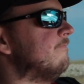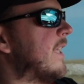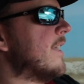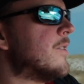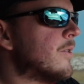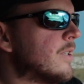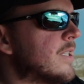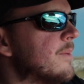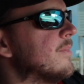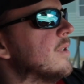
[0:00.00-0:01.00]
Ktuner
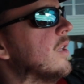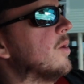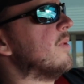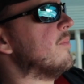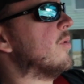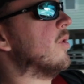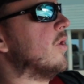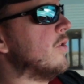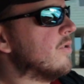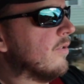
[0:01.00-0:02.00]
just seems a little bit more
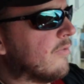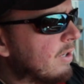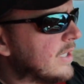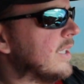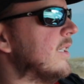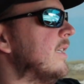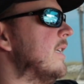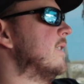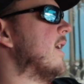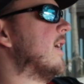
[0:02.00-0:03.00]
user friendly.
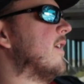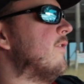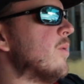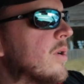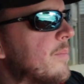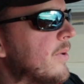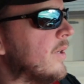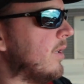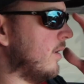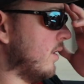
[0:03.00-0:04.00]
It's like if you were to
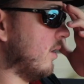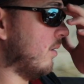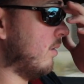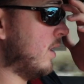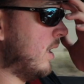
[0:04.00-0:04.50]
put, you know,